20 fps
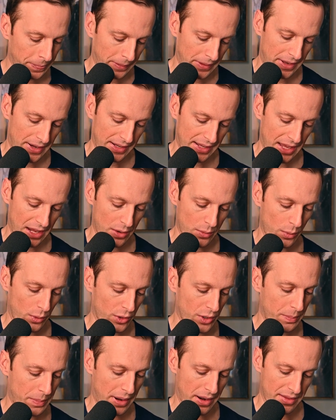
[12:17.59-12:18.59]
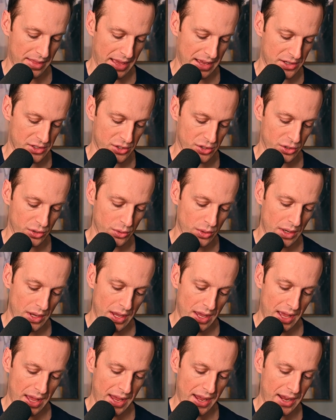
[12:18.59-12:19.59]
And again, we'll compare that to
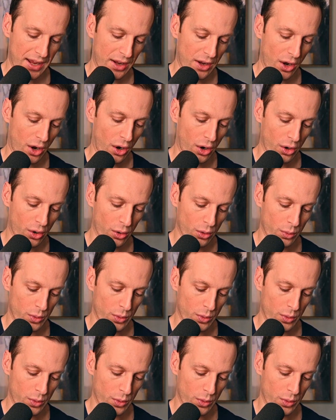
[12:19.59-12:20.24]
a O,